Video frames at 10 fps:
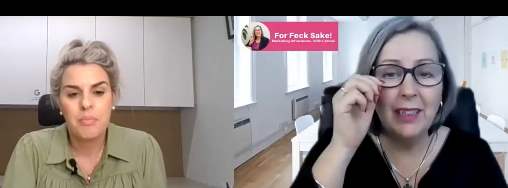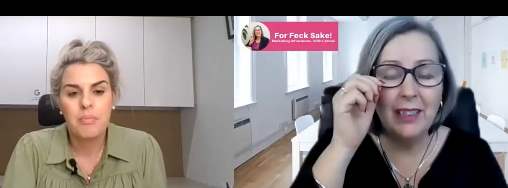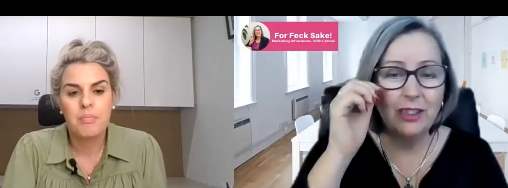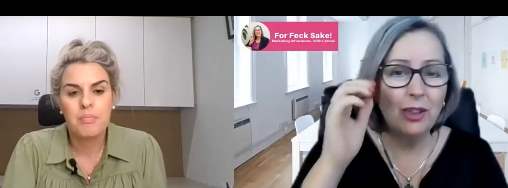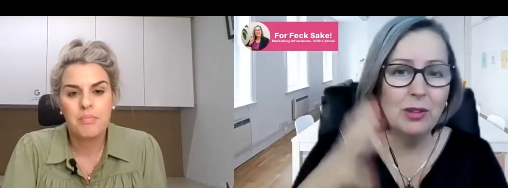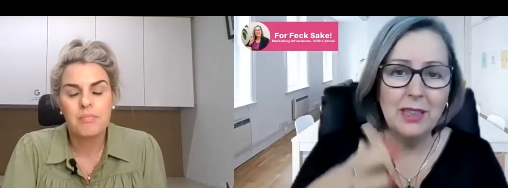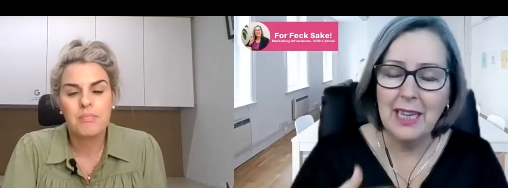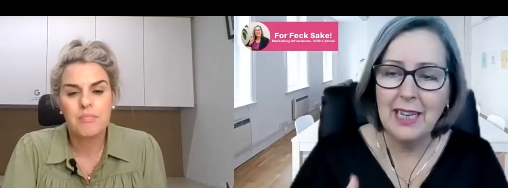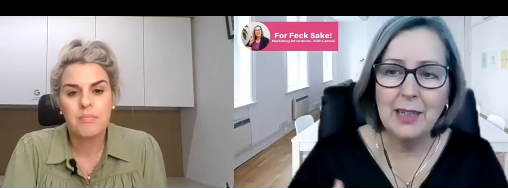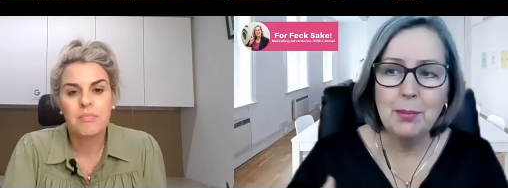Speaker 1: hmm. and I totally
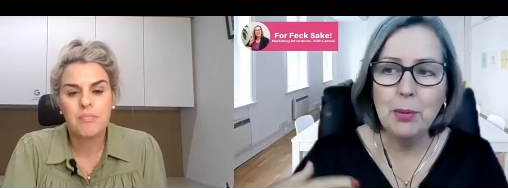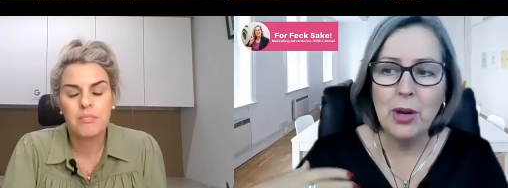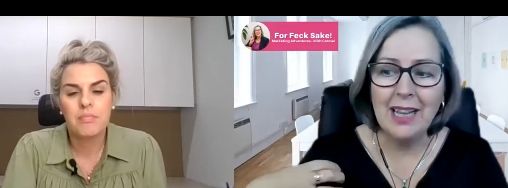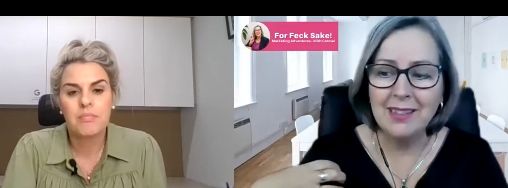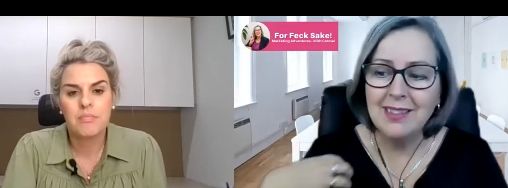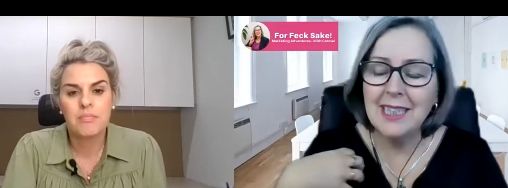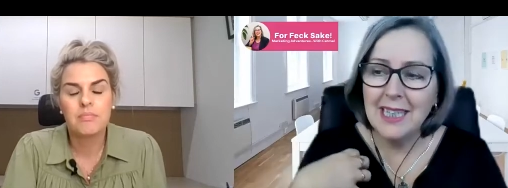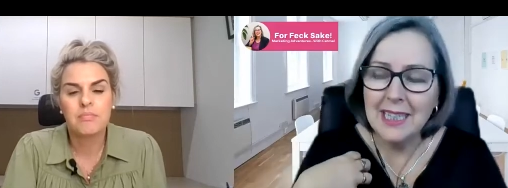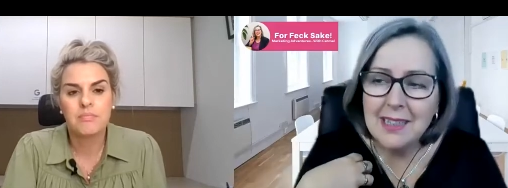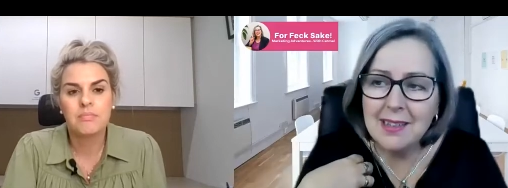get it, but as
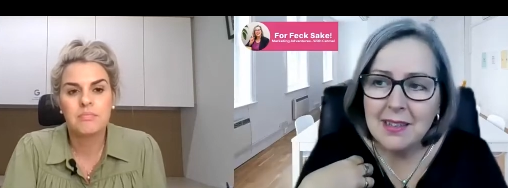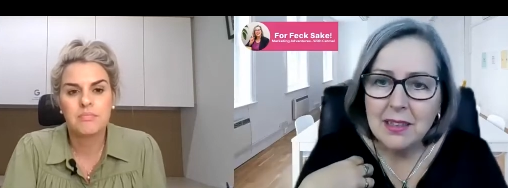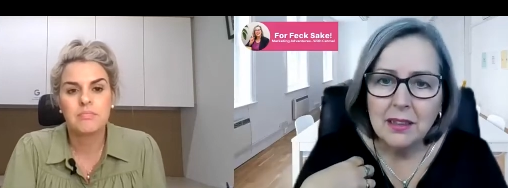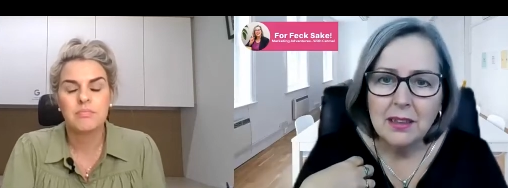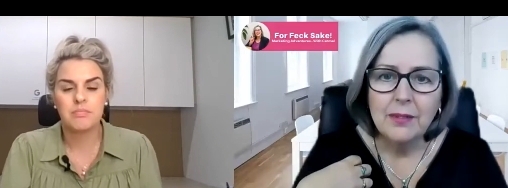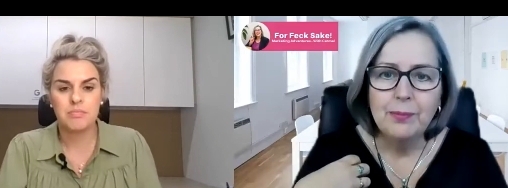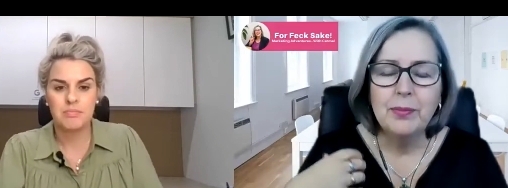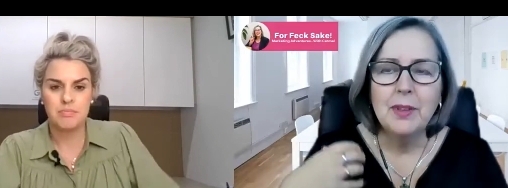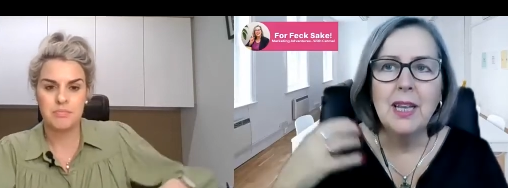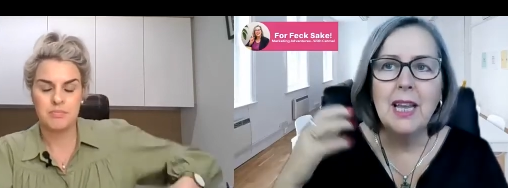kids,
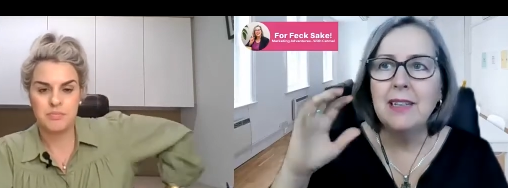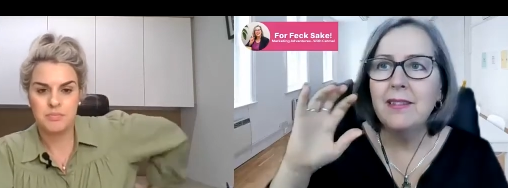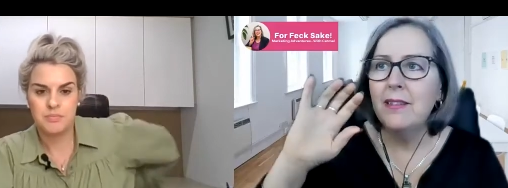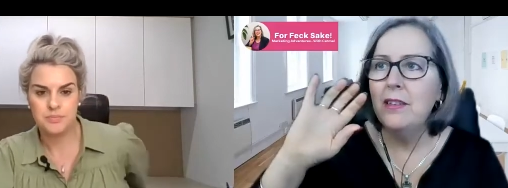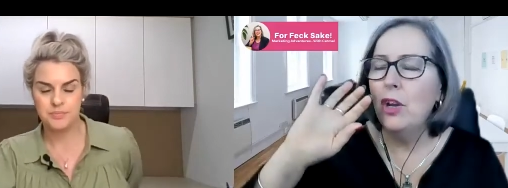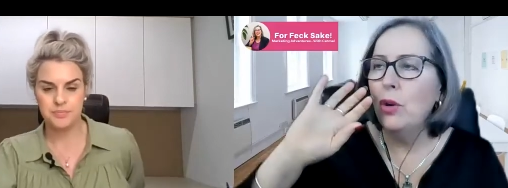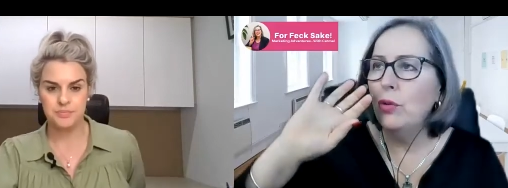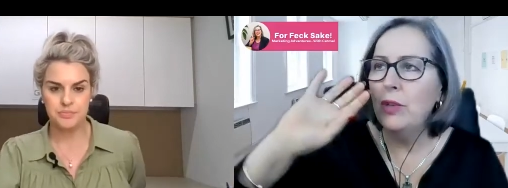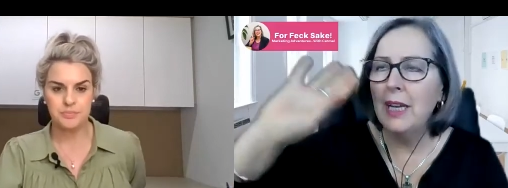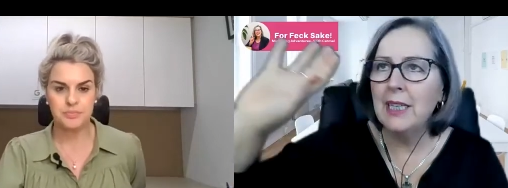it's
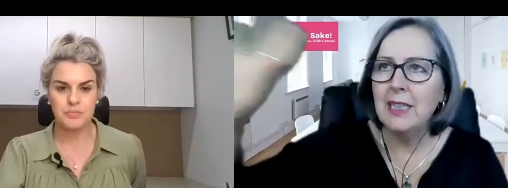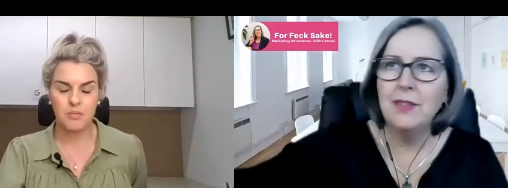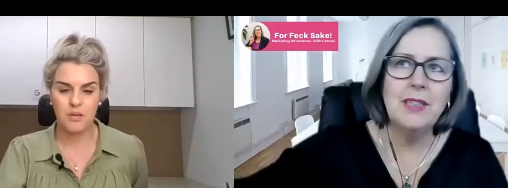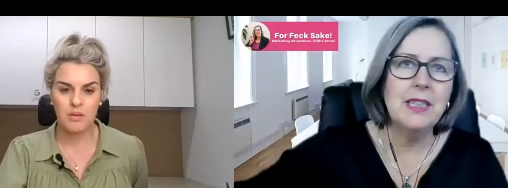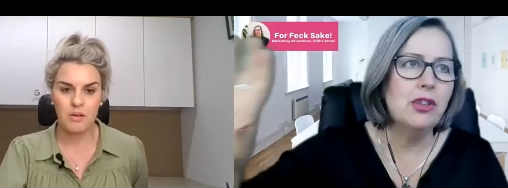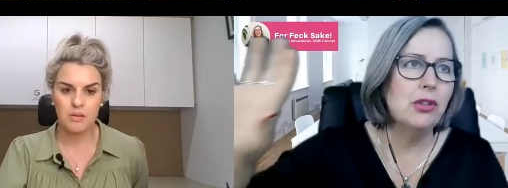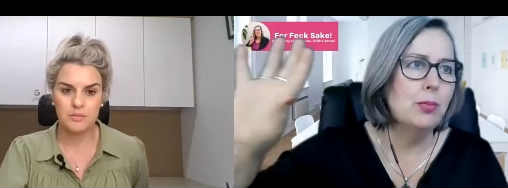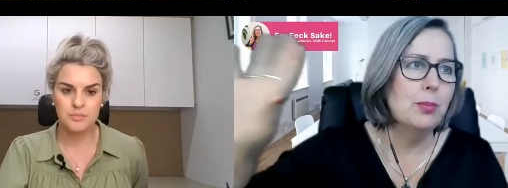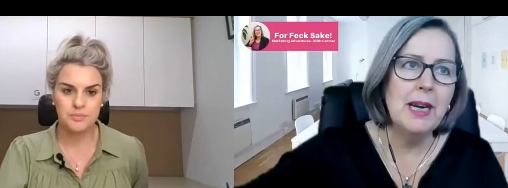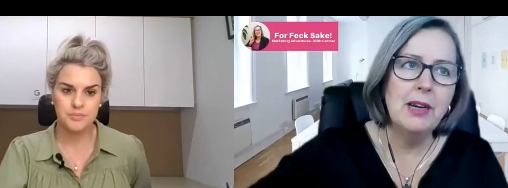no negativity
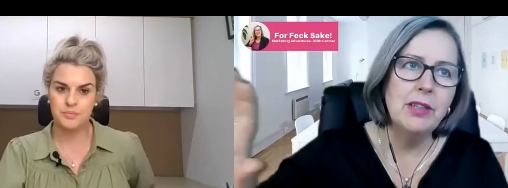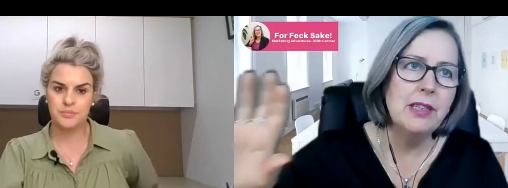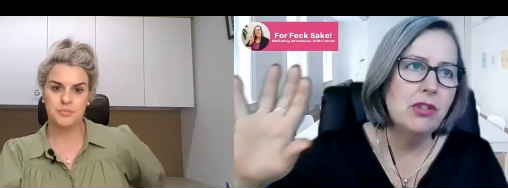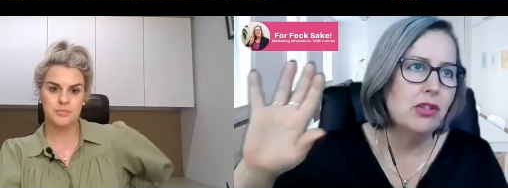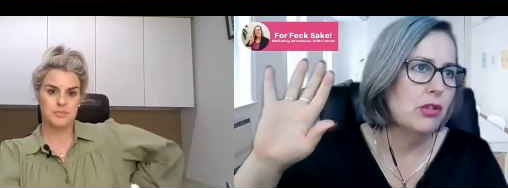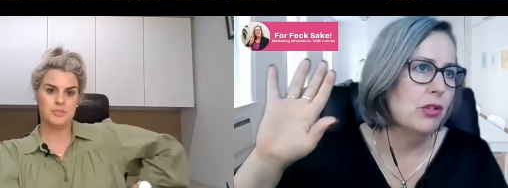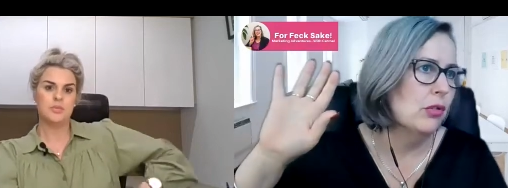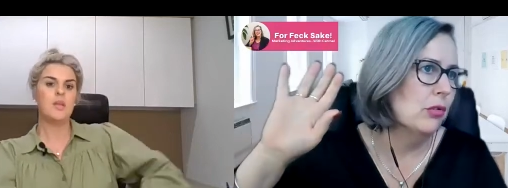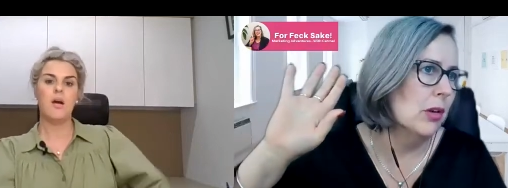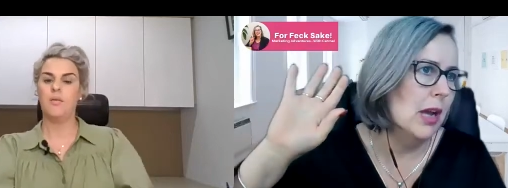to parents,
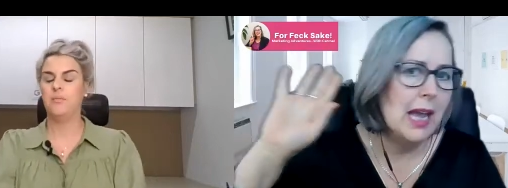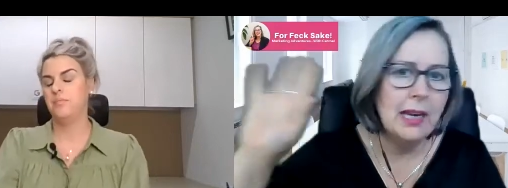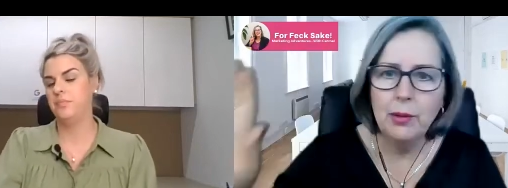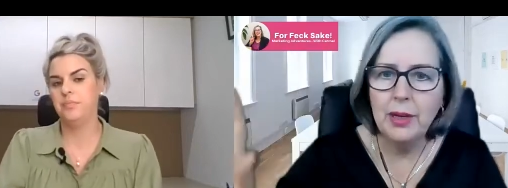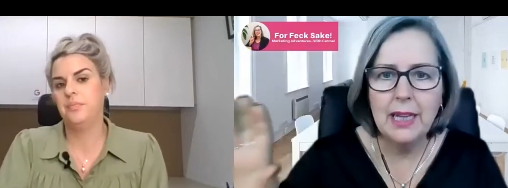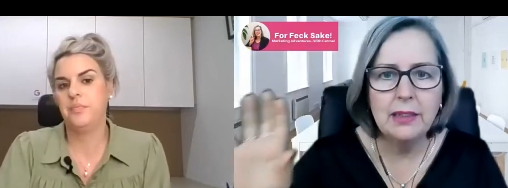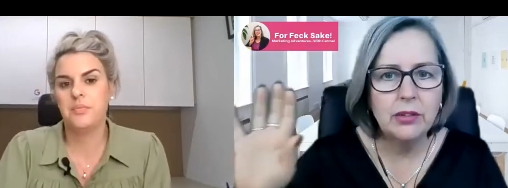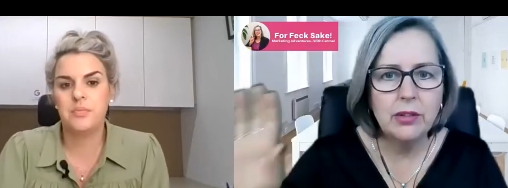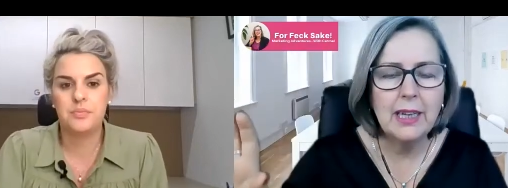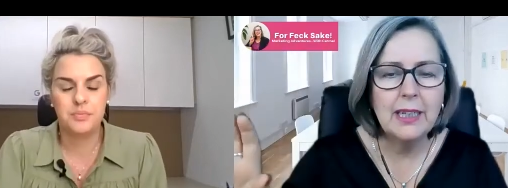to anyone
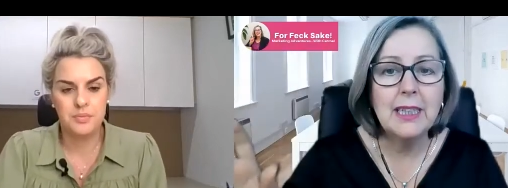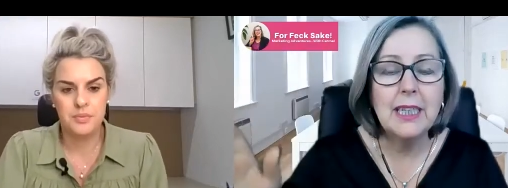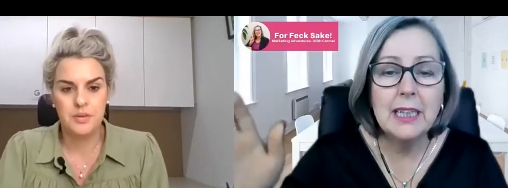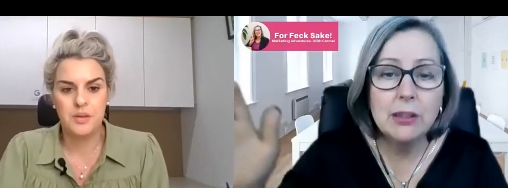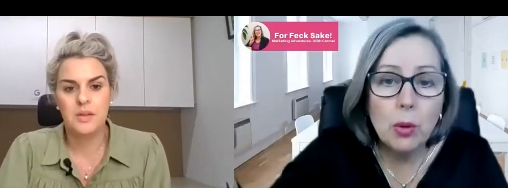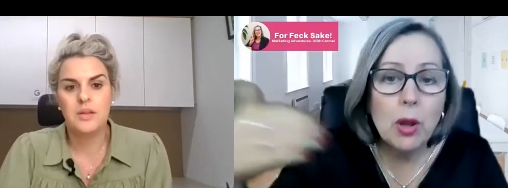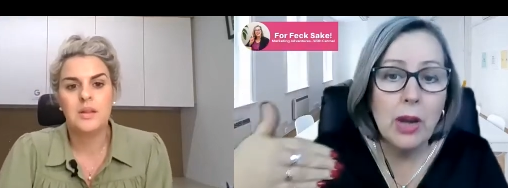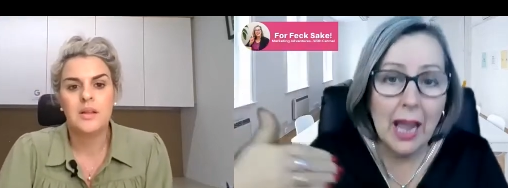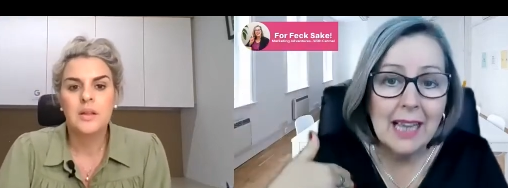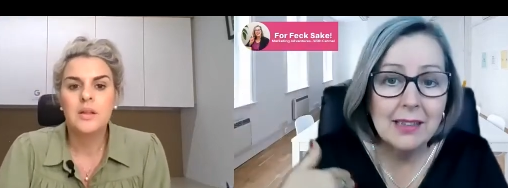else, or anything. It's
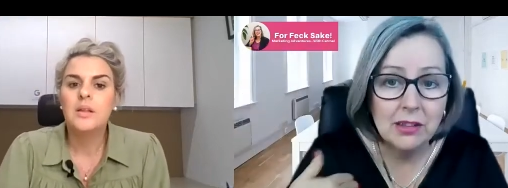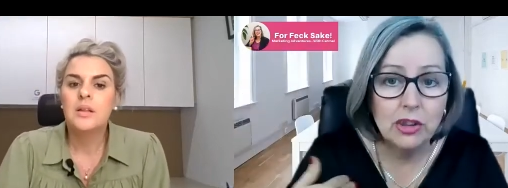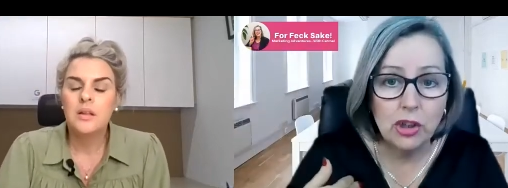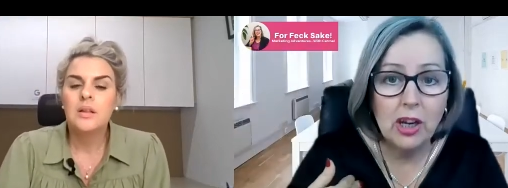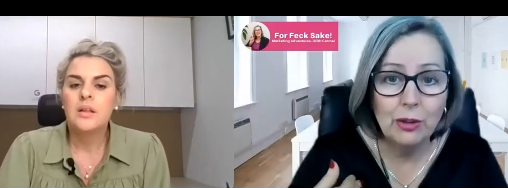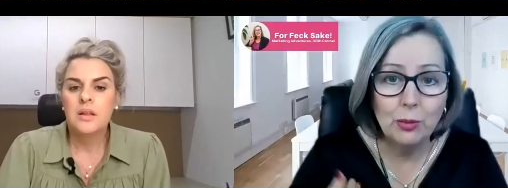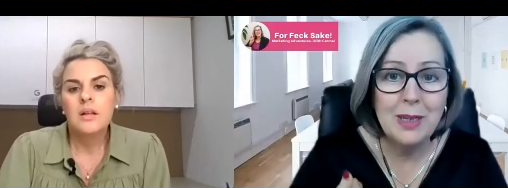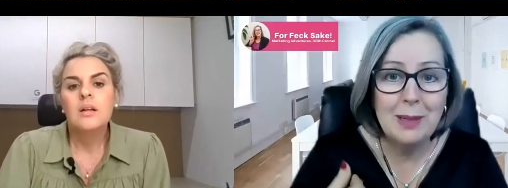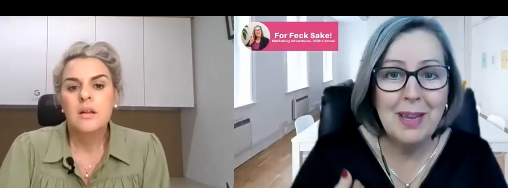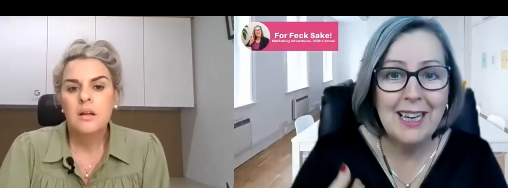what, as a child,
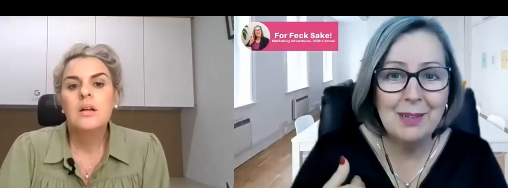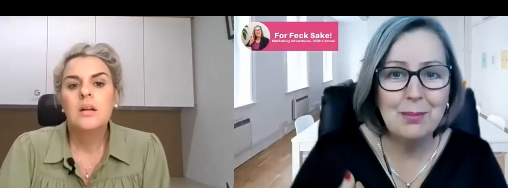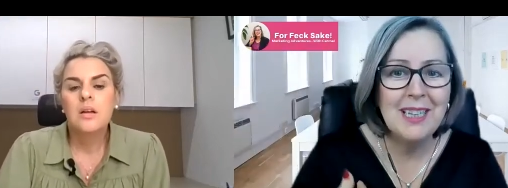we made